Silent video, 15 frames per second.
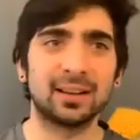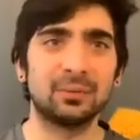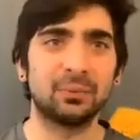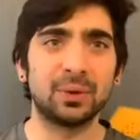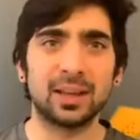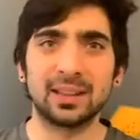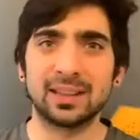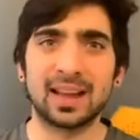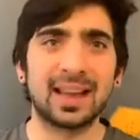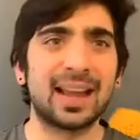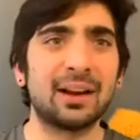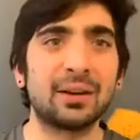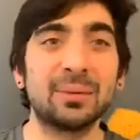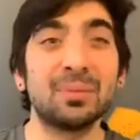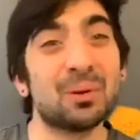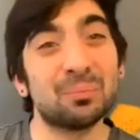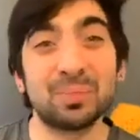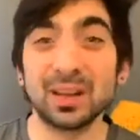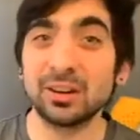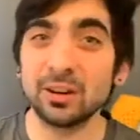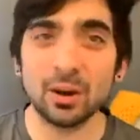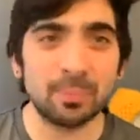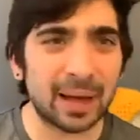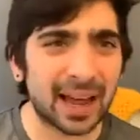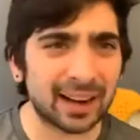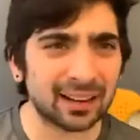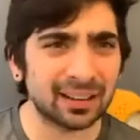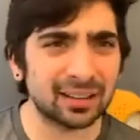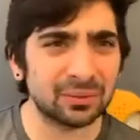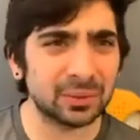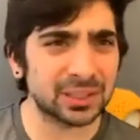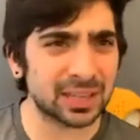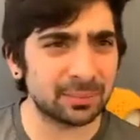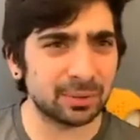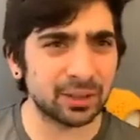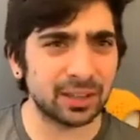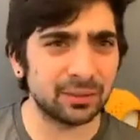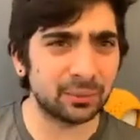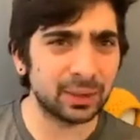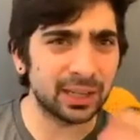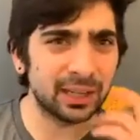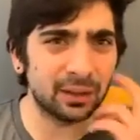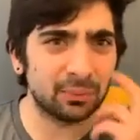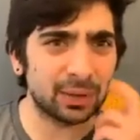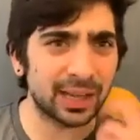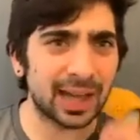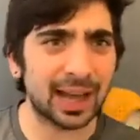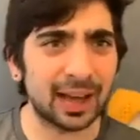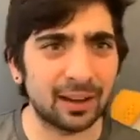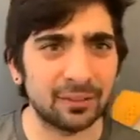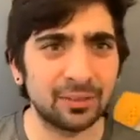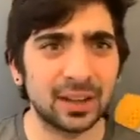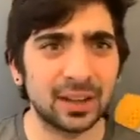The herringbone pillow pattern, which I believe we have,